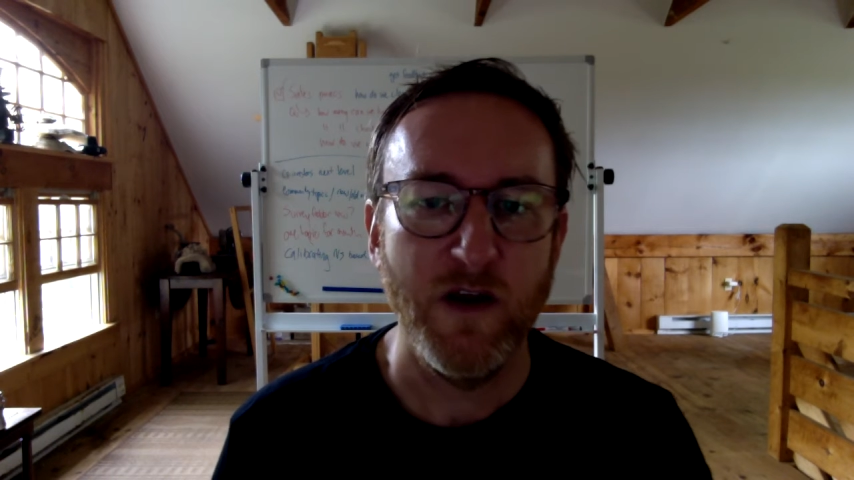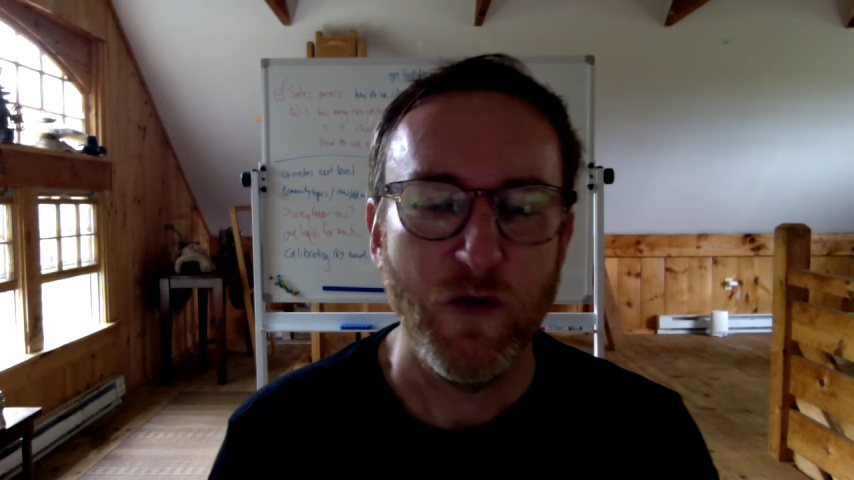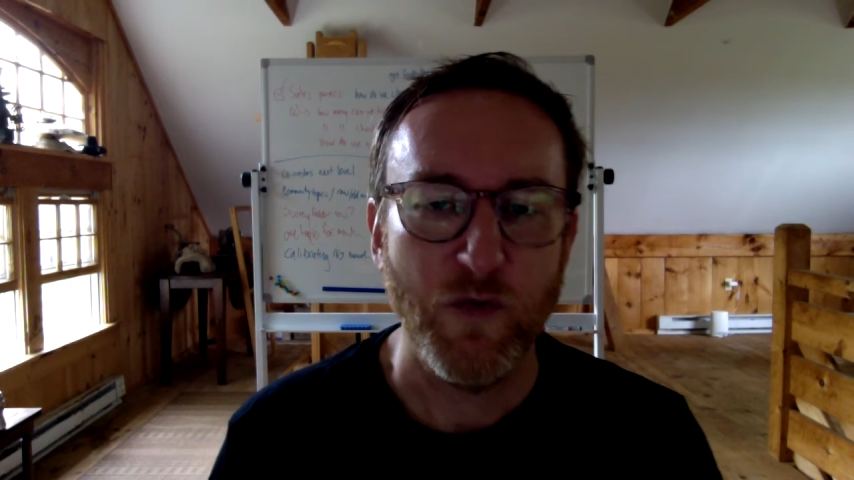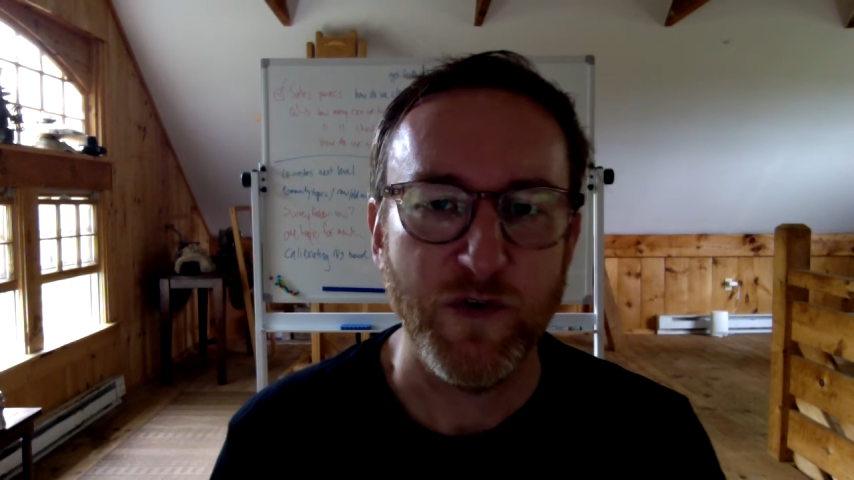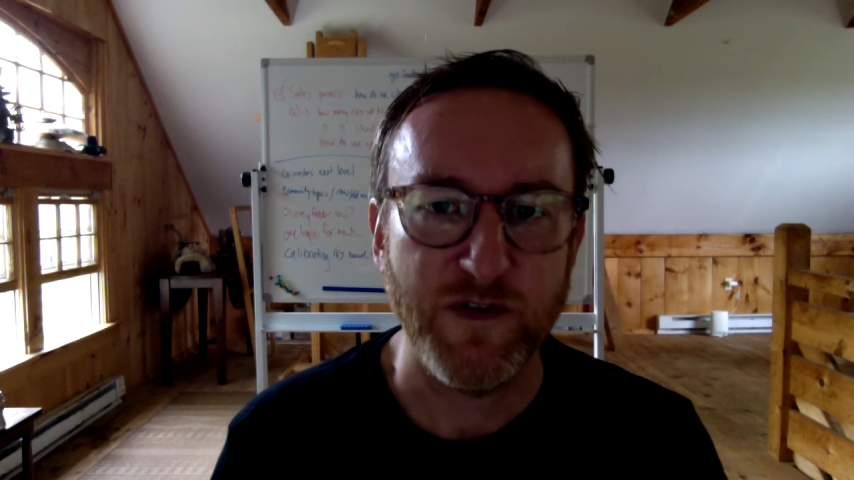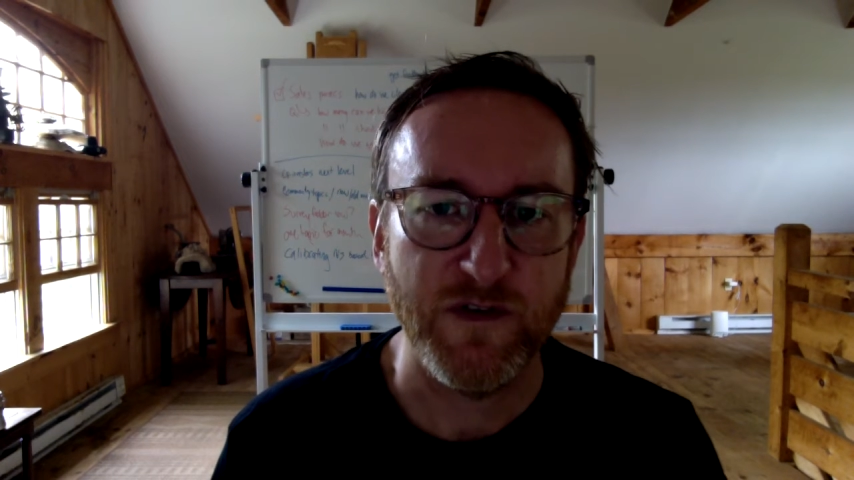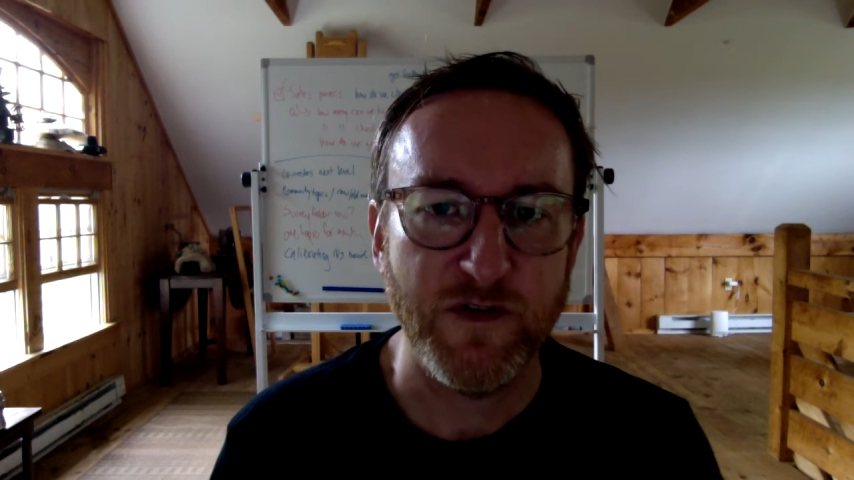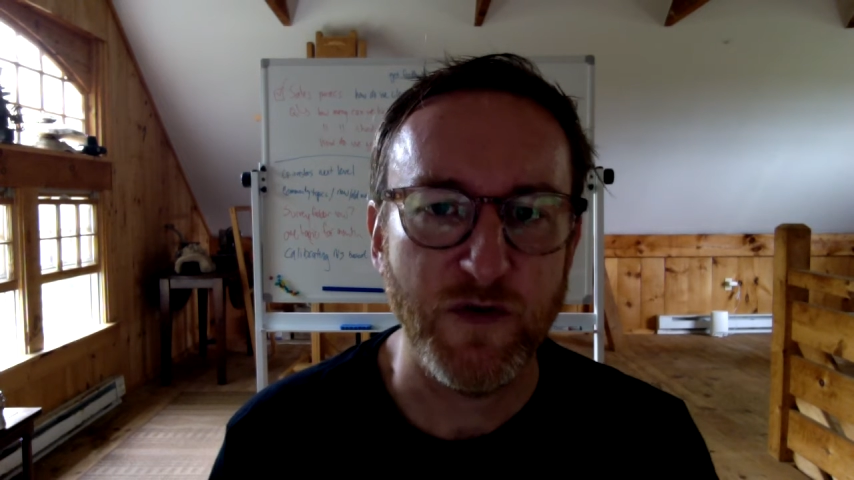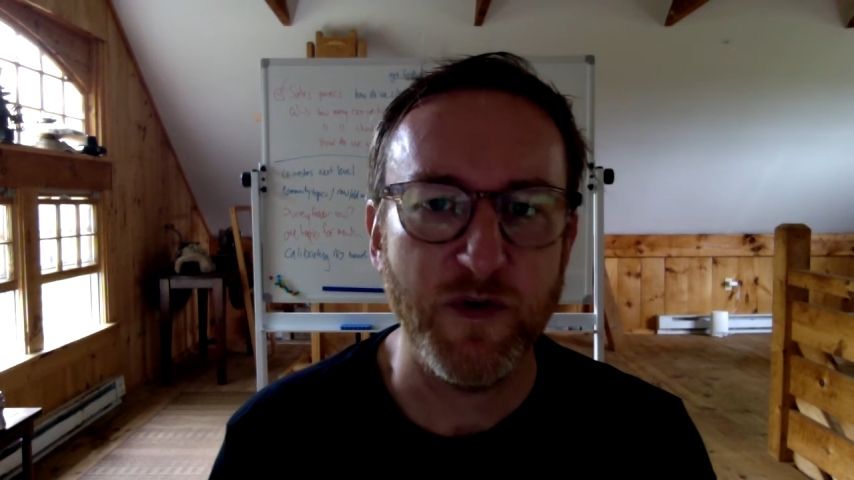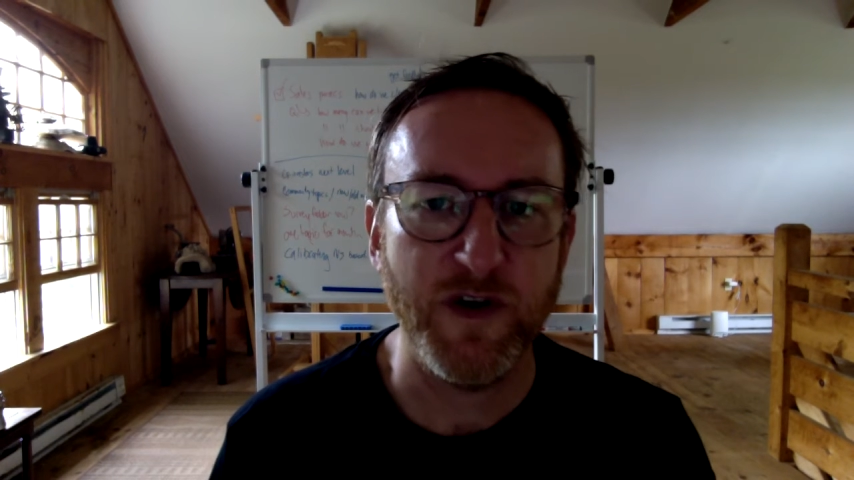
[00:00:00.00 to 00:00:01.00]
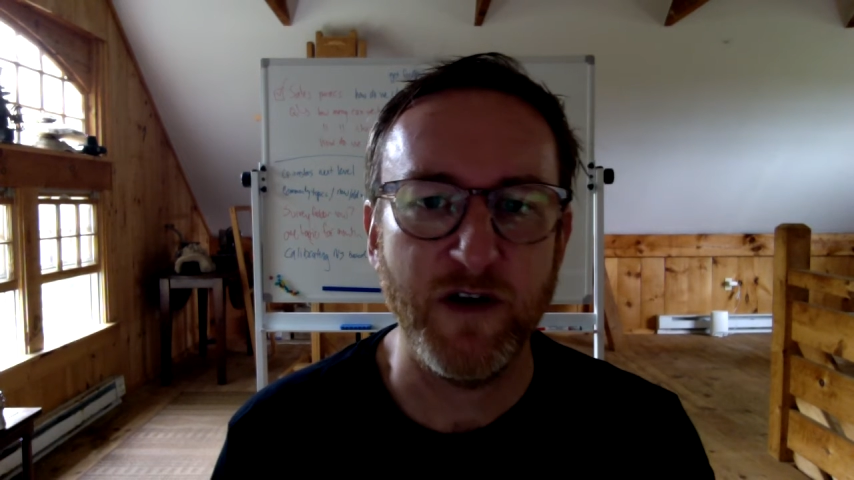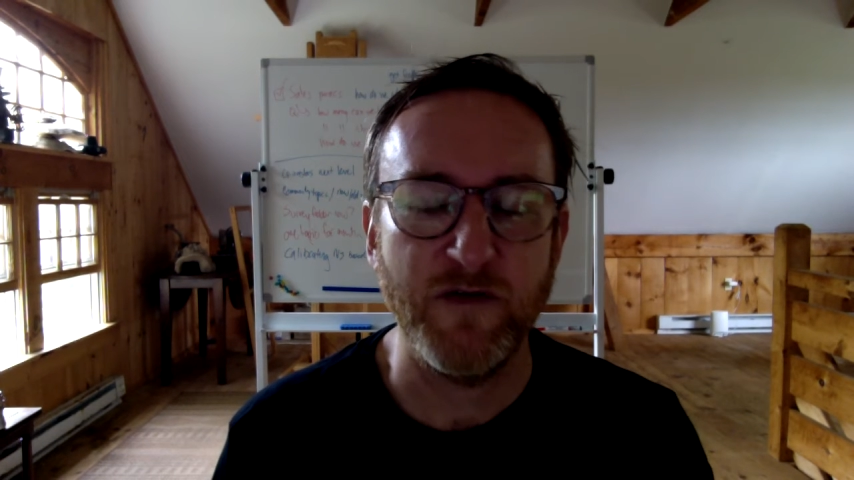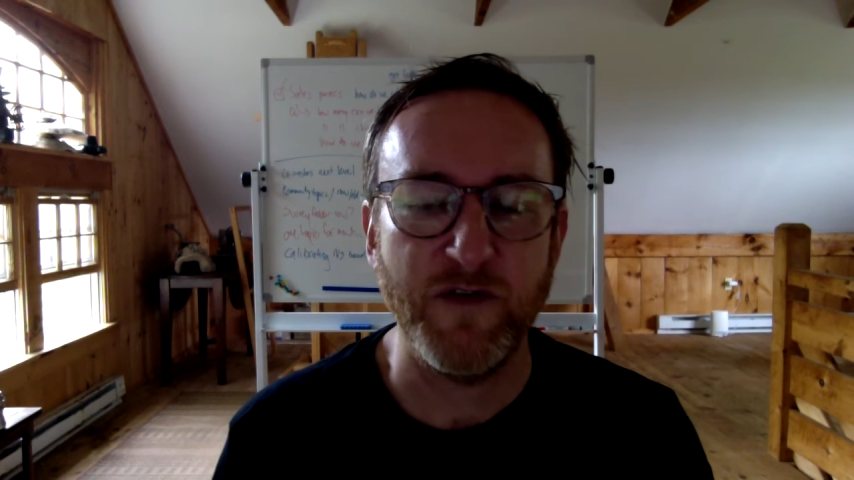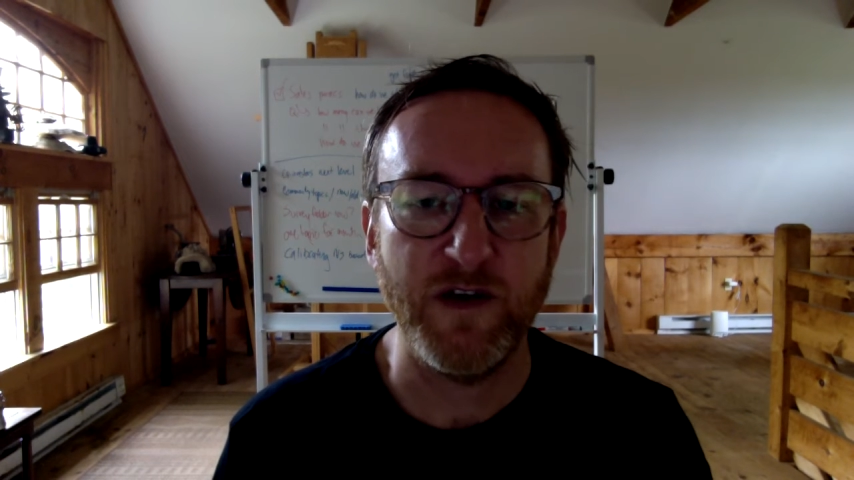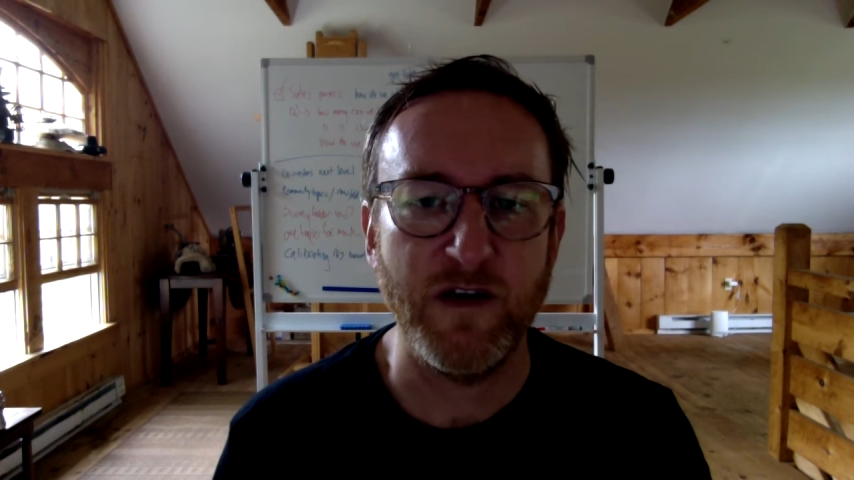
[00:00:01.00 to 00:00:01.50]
was intuitive and